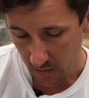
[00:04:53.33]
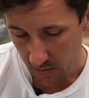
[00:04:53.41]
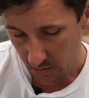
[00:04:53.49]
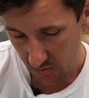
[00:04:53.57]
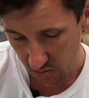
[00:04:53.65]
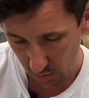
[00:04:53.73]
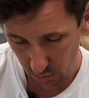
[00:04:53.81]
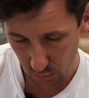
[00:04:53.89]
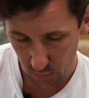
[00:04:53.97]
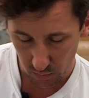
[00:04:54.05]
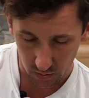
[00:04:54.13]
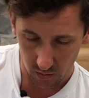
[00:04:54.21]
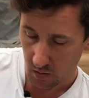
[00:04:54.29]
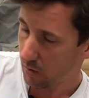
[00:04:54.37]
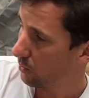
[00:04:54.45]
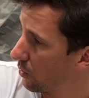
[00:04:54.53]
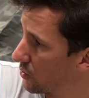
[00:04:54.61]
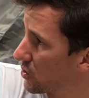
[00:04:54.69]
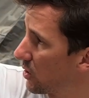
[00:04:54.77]
So
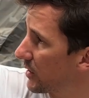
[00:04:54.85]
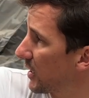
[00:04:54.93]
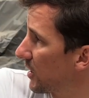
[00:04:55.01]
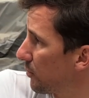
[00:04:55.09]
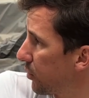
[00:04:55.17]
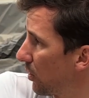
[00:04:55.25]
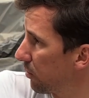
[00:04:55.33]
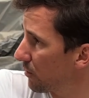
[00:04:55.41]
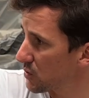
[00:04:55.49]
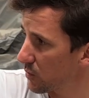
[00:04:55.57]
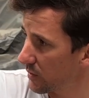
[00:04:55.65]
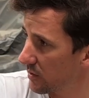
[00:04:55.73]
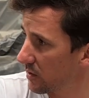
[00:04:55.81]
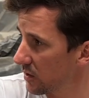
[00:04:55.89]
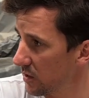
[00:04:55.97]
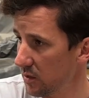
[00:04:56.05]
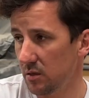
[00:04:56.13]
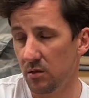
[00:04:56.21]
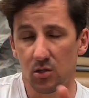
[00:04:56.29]
alongside the other problems with the
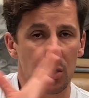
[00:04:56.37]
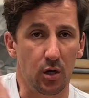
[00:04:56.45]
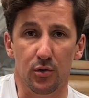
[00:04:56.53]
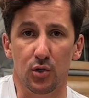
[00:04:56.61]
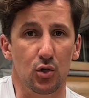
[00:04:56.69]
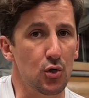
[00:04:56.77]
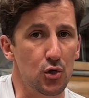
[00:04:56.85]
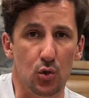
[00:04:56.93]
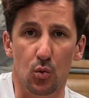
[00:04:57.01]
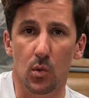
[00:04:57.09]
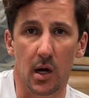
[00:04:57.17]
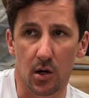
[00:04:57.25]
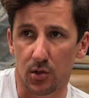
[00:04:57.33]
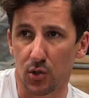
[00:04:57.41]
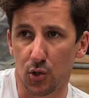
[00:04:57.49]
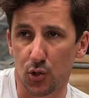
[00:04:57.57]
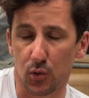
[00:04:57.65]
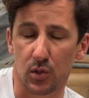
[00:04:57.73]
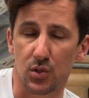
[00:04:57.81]
usual wear and the
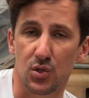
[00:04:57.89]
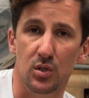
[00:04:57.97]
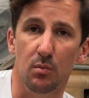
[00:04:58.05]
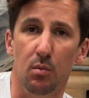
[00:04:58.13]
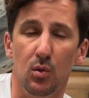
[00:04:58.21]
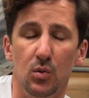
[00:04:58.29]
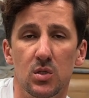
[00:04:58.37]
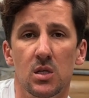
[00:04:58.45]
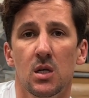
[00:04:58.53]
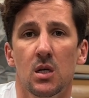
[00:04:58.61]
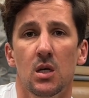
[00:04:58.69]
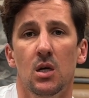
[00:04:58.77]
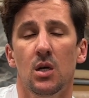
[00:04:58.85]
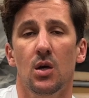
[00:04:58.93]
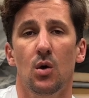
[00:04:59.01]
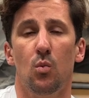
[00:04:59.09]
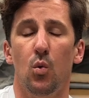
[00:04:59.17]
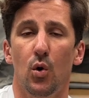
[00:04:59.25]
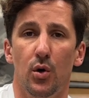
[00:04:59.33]
usual consumables
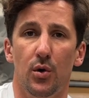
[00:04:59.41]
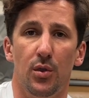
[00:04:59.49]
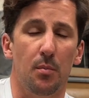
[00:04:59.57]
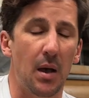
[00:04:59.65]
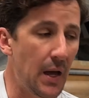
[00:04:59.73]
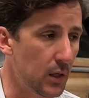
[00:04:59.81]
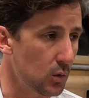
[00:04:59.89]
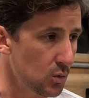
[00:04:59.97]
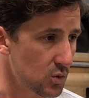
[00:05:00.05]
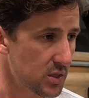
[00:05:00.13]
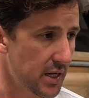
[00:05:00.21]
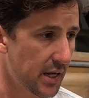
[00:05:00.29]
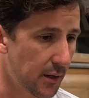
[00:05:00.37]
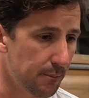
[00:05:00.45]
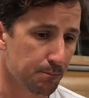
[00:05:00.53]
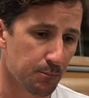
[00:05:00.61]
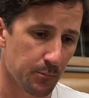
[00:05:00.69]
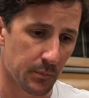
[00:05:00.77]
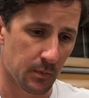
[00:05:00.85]
were the panels. Now,
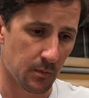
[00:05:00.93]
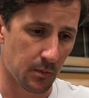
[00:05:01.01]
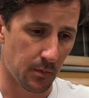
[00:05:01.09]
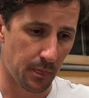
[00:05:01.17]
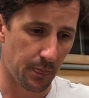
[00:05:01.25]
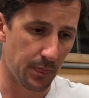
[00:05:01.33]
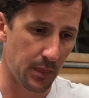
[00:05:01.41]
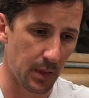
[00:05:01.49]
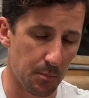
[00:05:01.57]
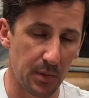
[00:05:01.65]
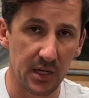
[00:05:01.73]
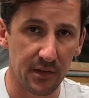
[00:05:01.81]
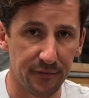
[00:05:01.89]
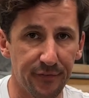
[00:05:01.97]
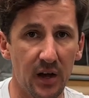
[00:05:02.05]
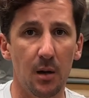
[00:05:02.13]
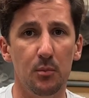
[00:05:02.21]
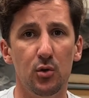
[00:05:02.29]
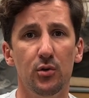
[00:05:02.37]
being a
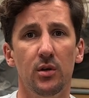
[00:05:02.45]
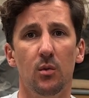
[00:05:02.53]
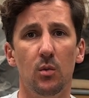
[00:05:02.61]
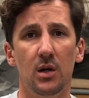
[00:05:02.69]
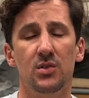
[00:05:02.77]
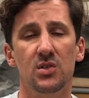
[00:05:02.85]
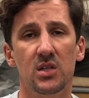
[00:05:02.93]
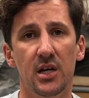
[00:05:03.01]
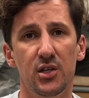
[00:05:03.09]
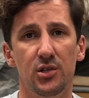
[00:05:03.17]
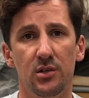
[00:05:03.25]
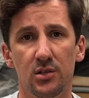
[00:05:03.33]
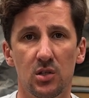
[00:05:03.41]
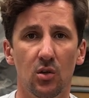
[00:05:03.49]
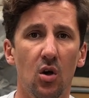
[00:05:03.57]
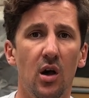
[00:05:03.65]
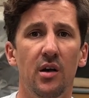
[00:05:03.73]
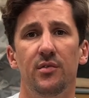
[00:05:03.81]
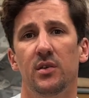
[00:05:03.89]
farm ute at one stage in its
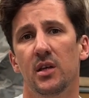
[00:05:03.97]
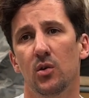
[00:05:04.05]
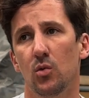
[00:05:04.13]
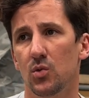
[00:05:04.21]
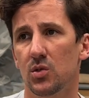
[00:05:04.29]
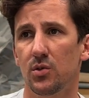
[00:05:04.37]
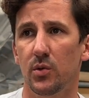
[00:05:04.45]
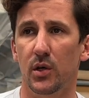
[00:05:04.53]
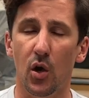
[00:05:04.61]
life, and then also doing